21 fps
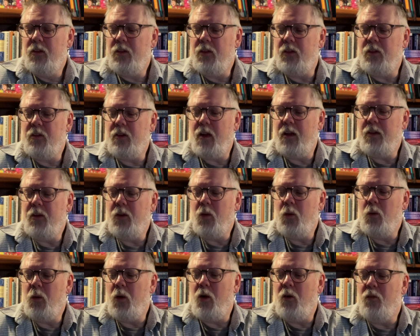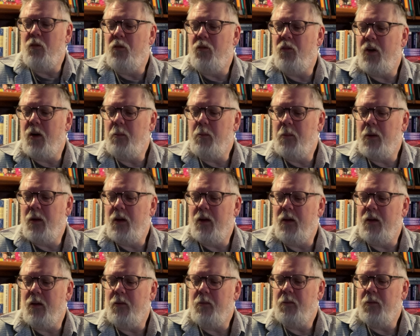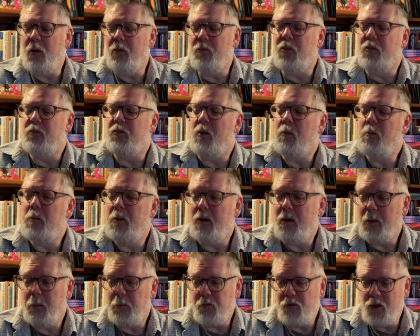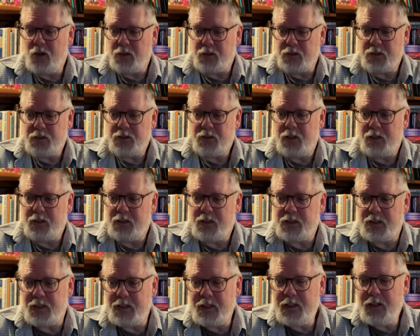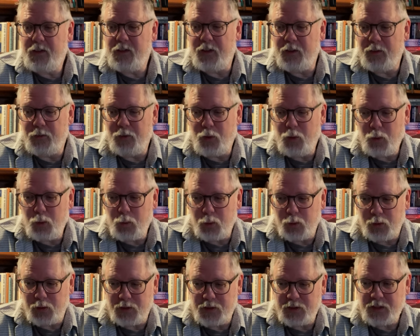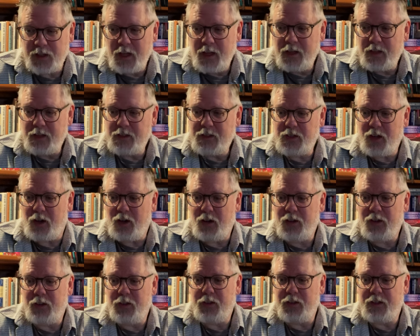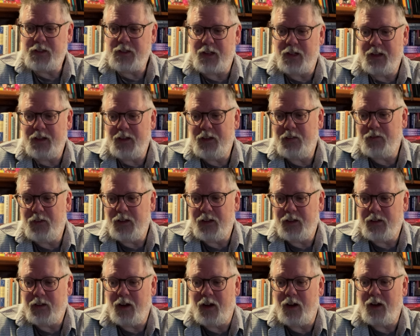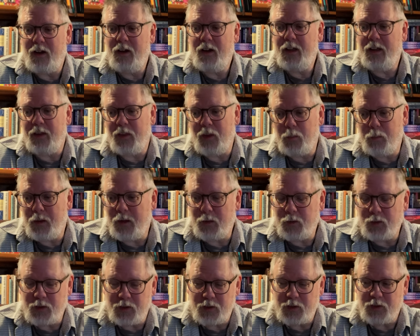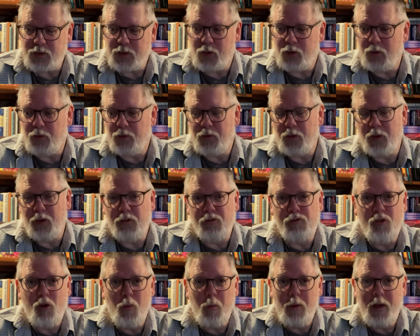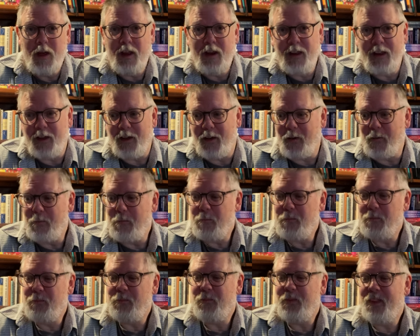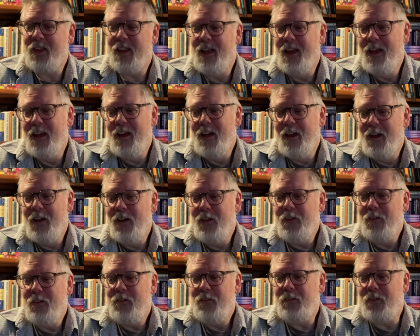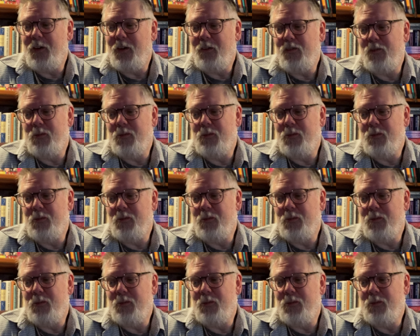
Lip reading: The shadow of the vampire prince and his legion of ghouls darkened the tiny village high in the mountains of Romania. Far